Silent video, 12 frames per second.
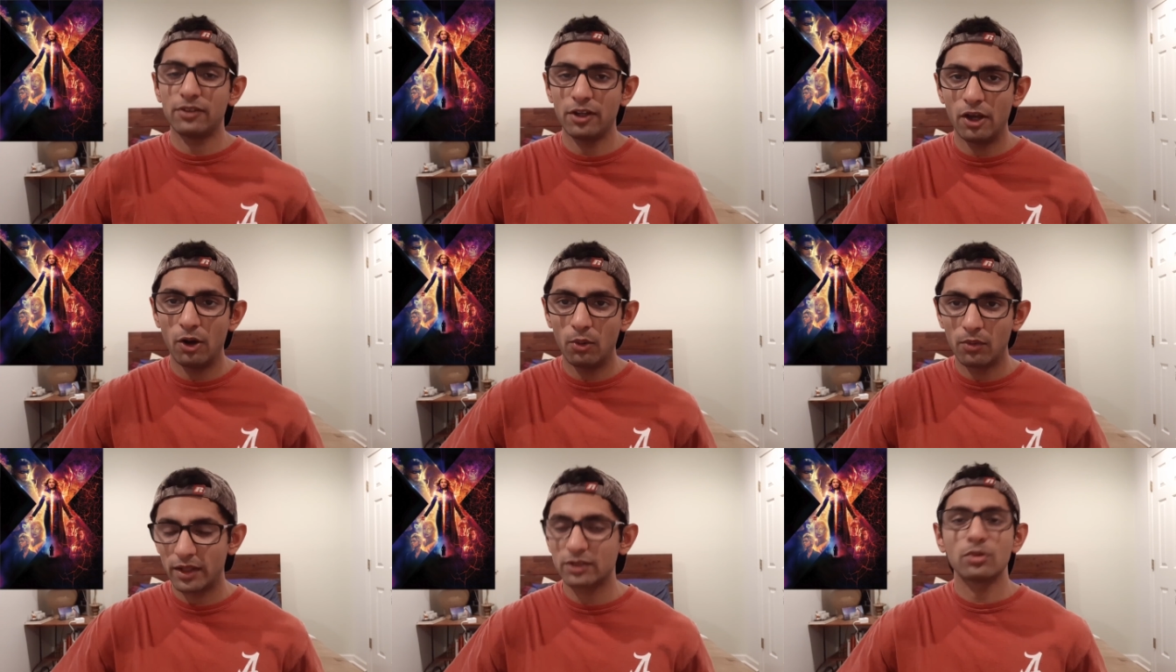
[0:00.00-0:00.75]
You
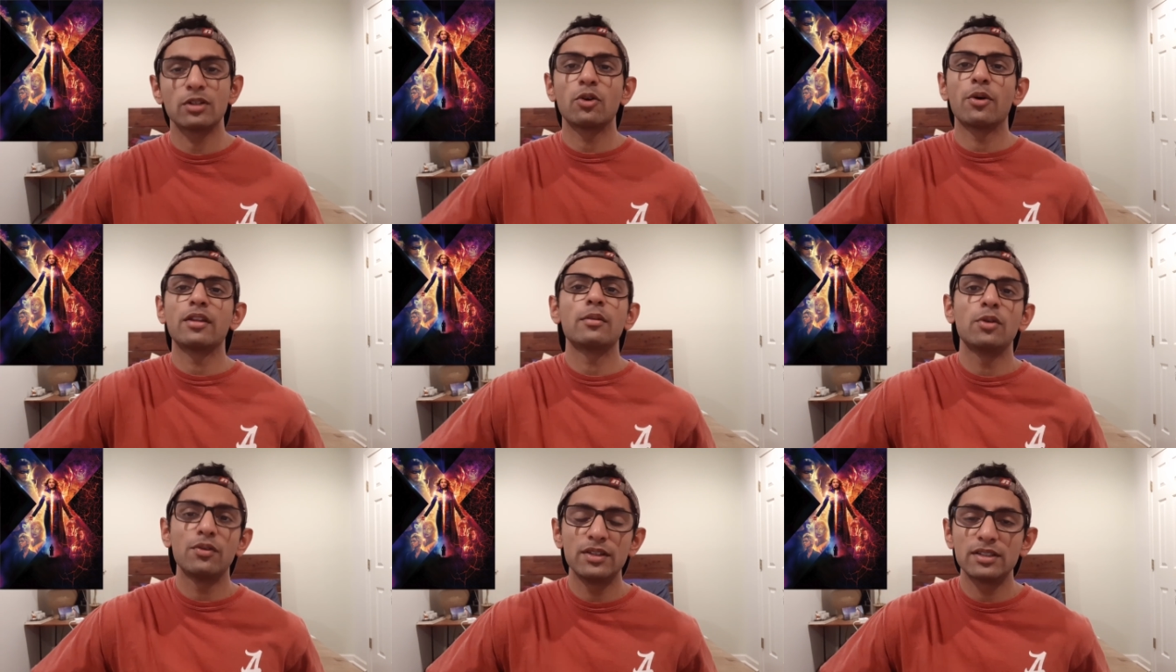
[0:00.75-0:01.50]
know, that's what going to the
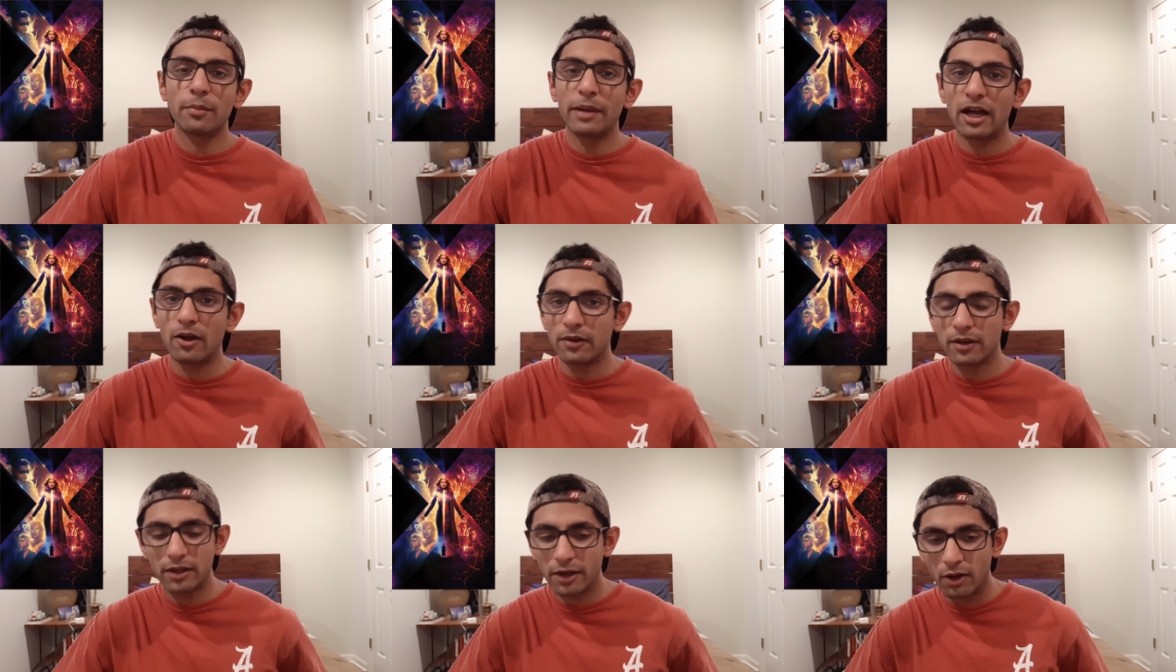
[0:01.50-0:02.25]
movies about.
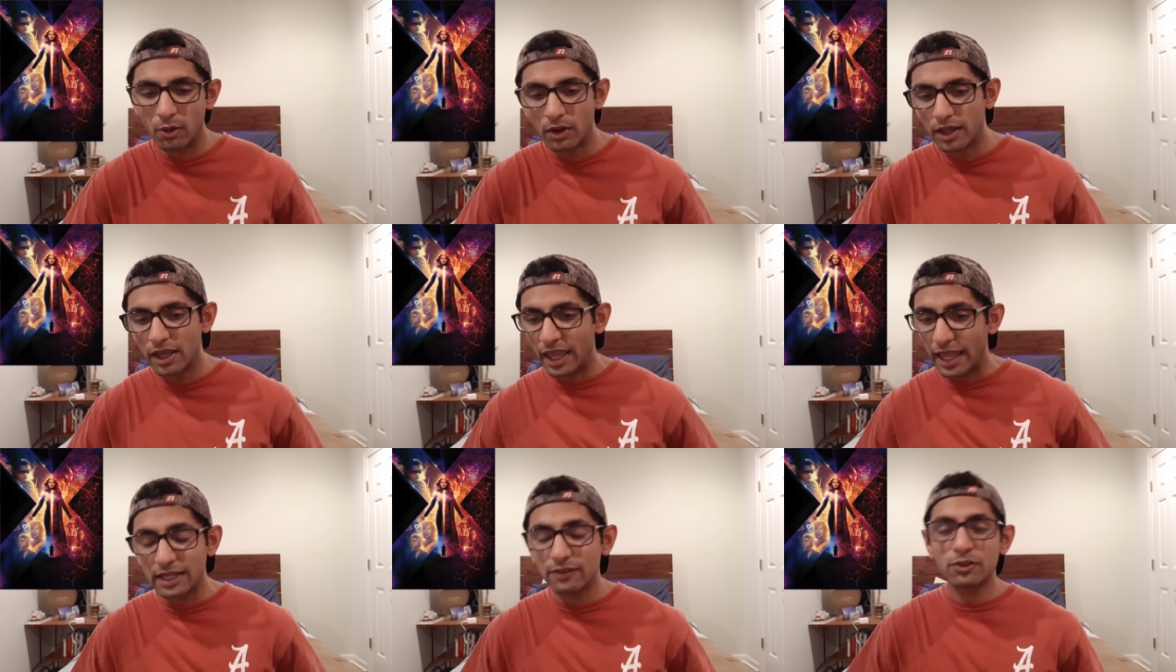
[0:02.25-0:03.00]
You know,
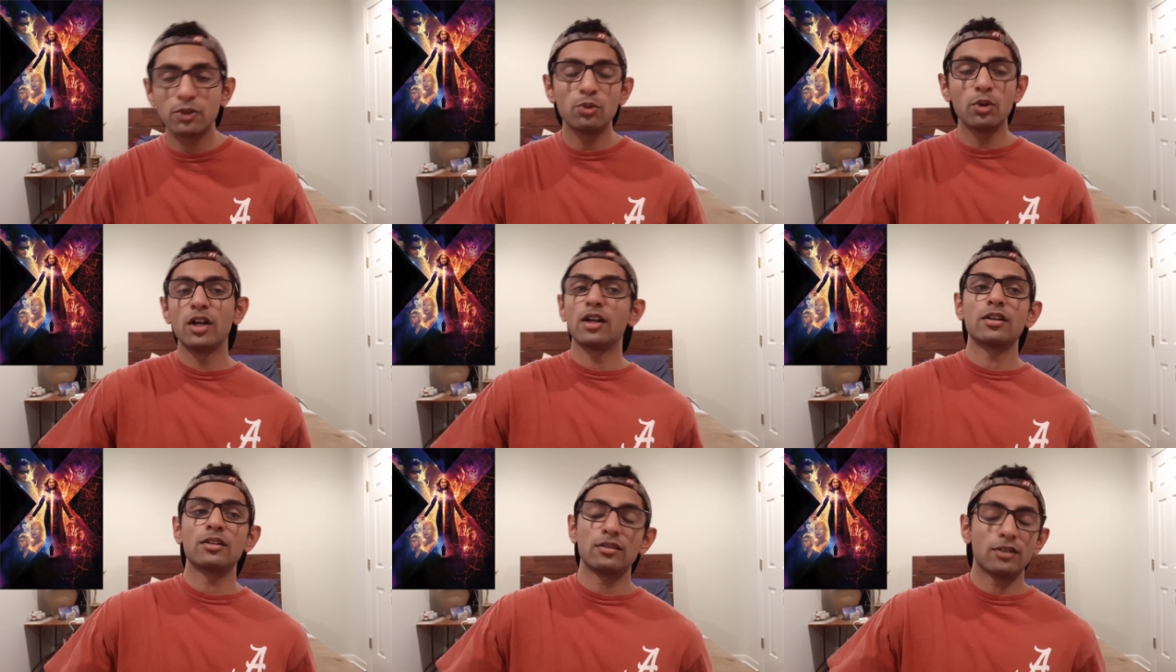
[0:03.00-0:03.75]
and if you
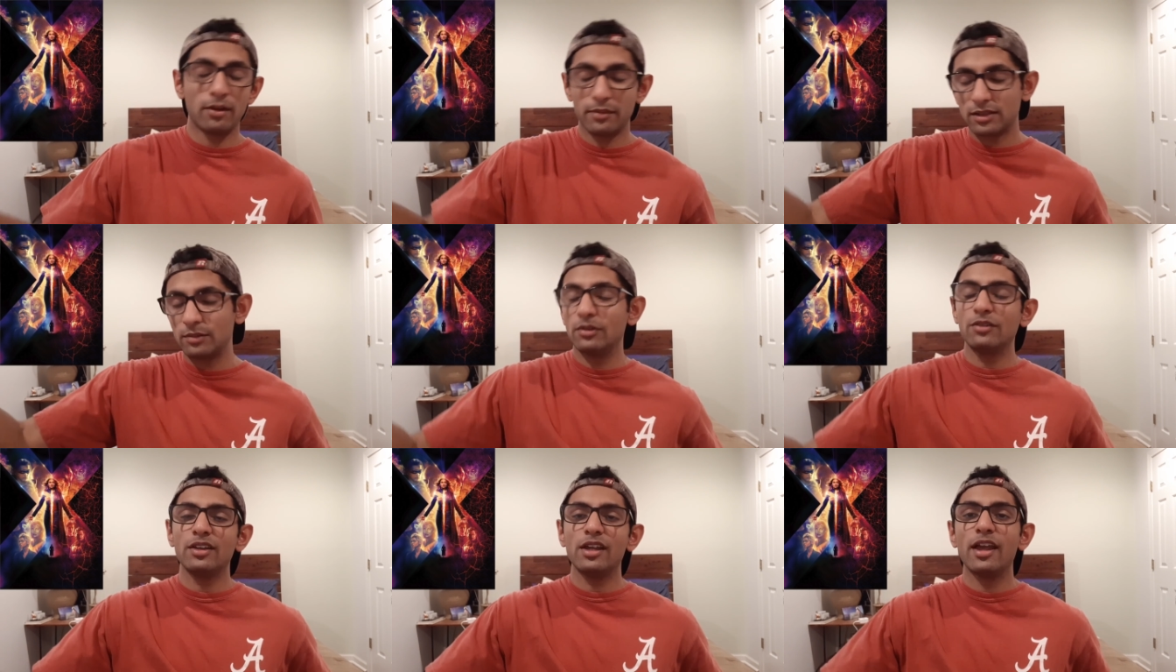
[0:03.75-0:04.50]
comments on the
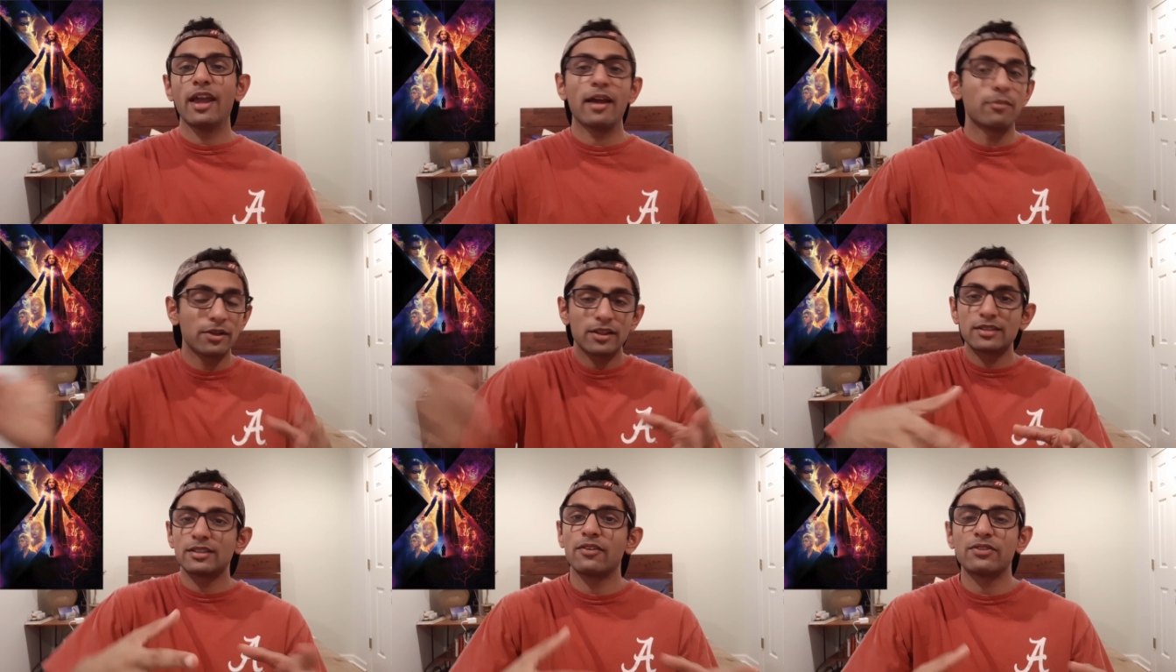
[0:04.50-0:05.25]
movie, and bring
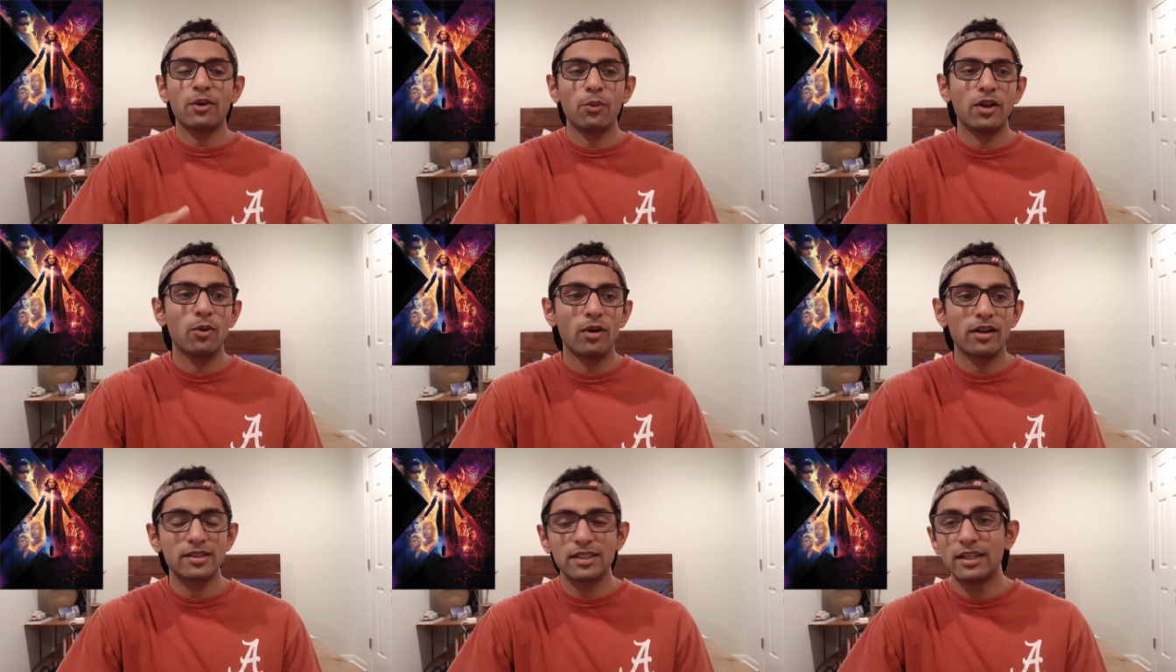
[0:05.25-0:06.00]
the stuff that we don't
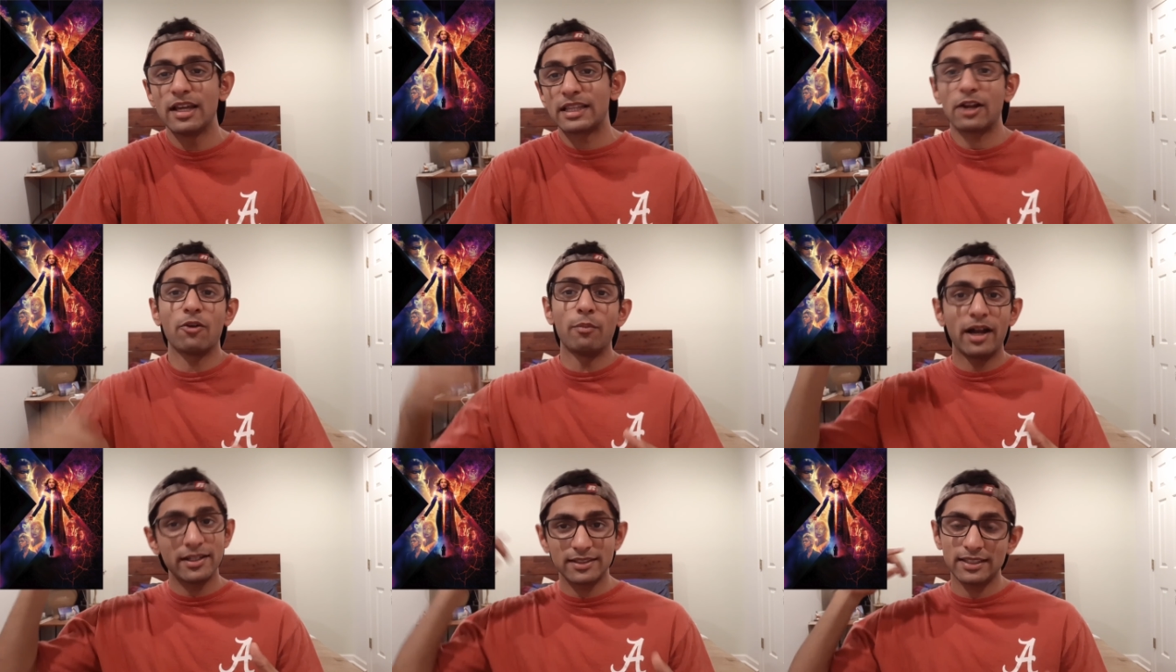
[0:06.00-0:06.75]
want to see that
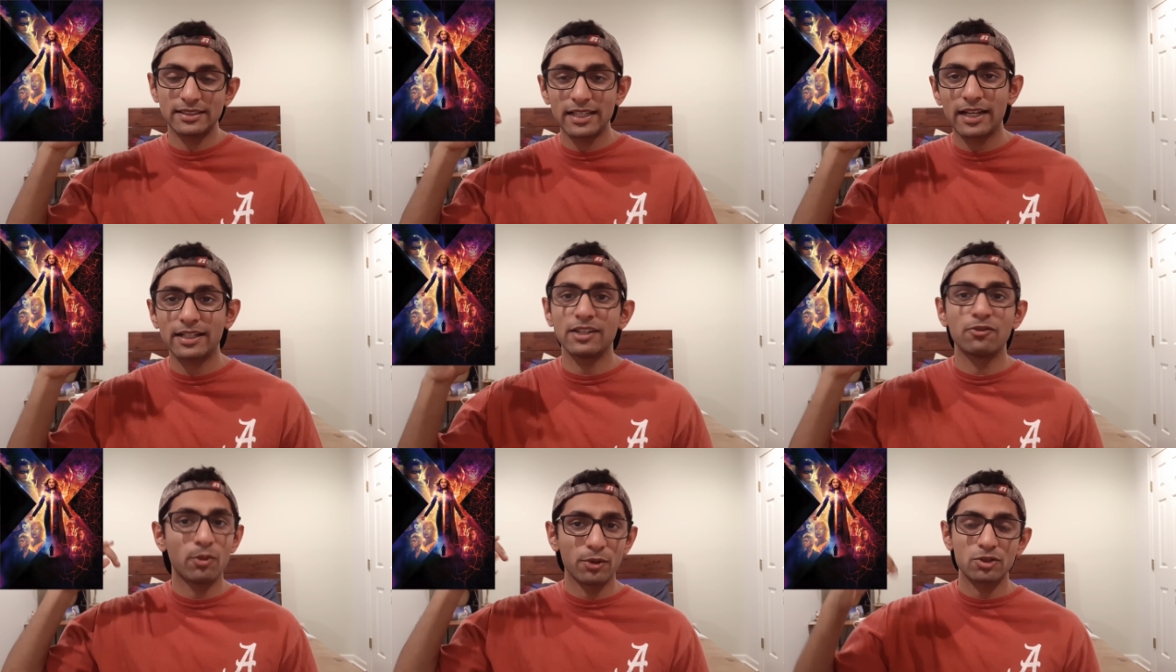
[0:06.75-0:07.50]
reminds us exactly
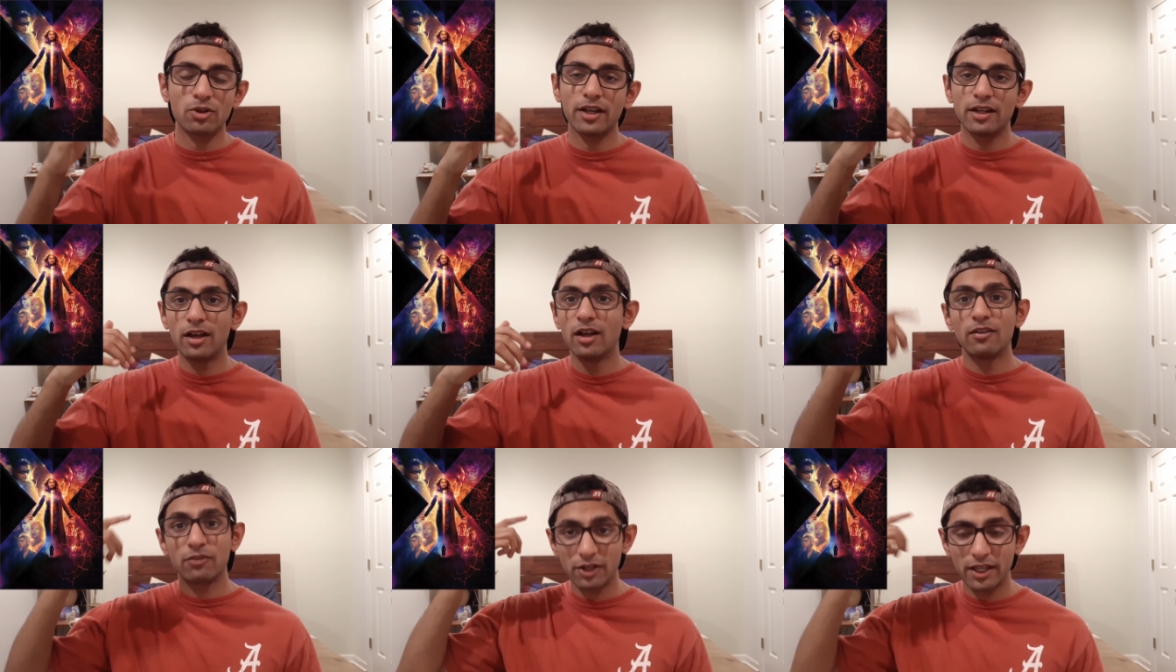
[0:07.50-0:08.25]
of what we're trying to
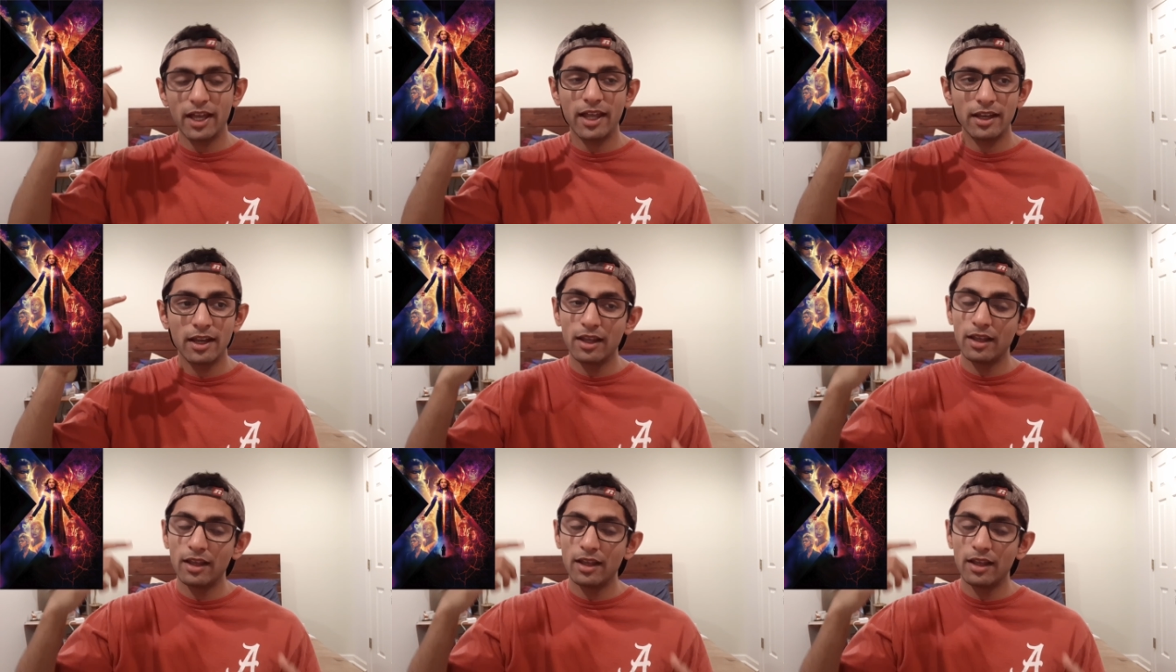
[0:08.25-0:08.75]
forget.